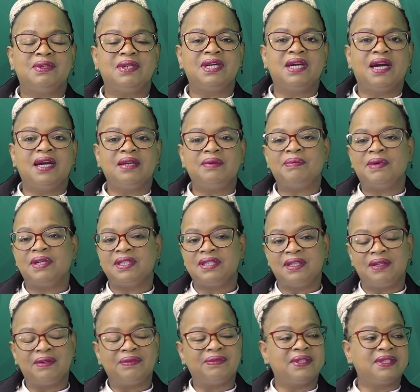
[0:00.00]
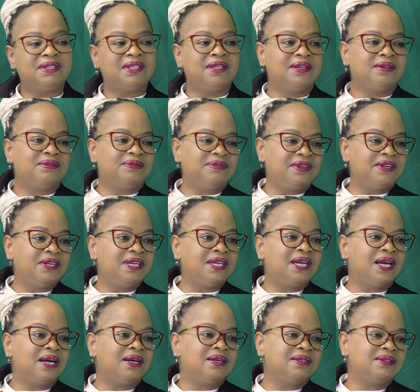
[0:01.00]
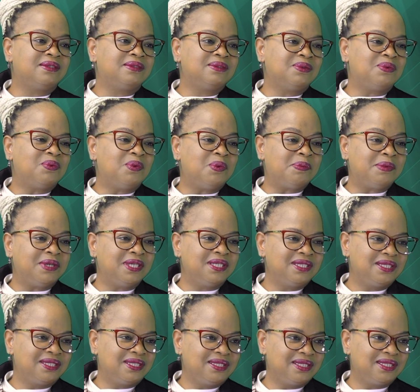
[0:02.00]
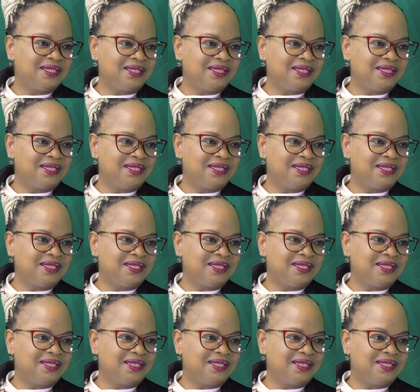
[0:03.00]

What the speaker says: regard myself as a very young woman,